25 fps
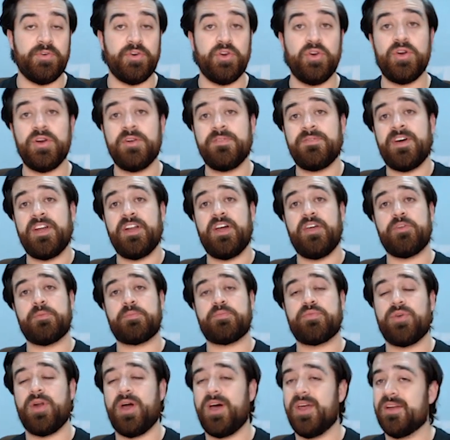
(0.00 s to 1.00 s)
You're going to find other
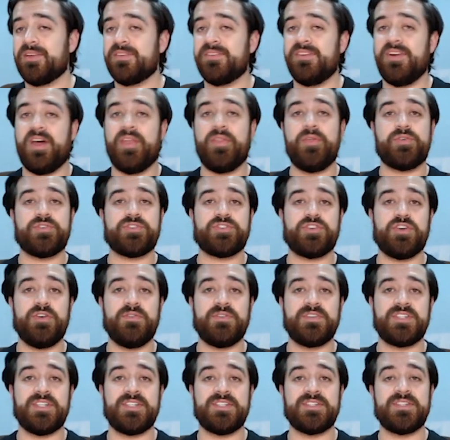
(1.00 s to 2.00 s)
products and other
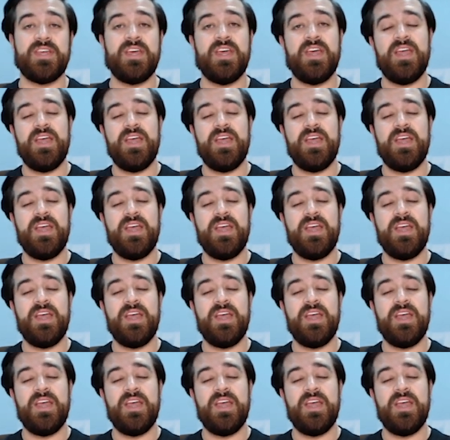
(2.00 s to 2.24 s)
services